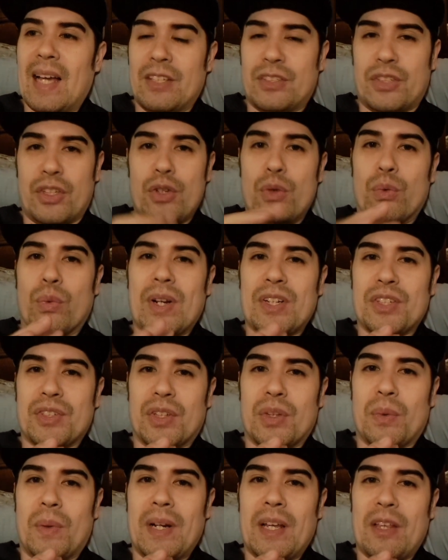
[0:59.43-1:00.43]
So you
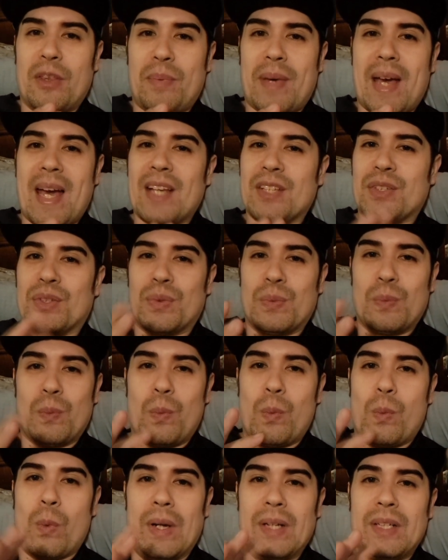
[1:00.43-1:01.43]
register the One Health Pass
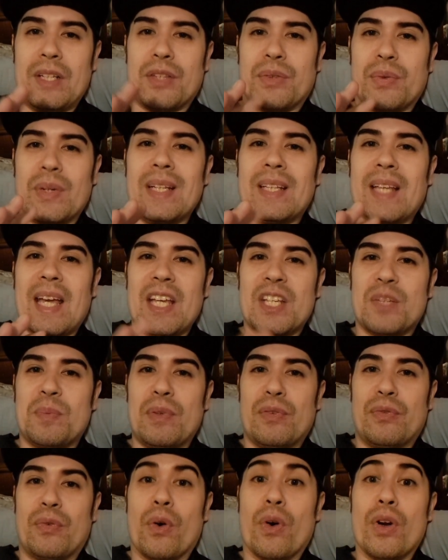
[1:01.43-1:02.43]
1 to 3 days
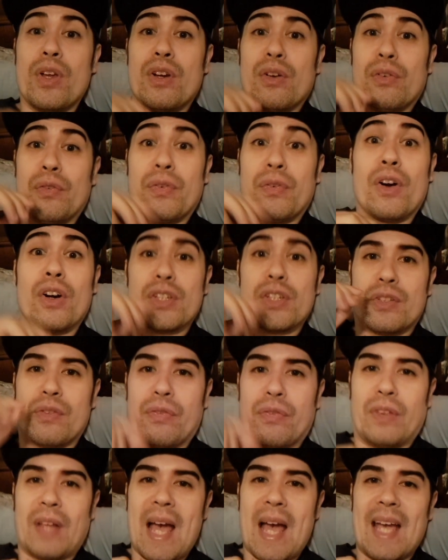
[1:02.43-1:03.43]
before your first
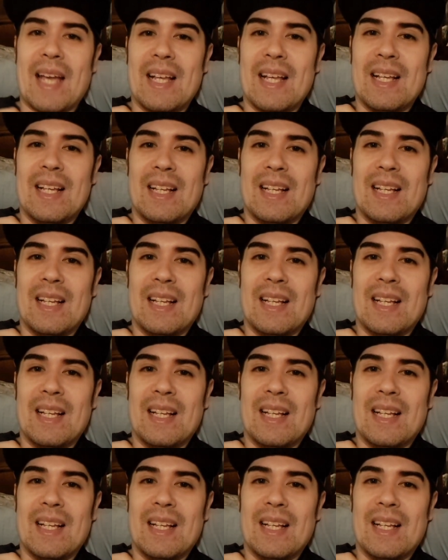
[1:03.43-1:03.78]
flight.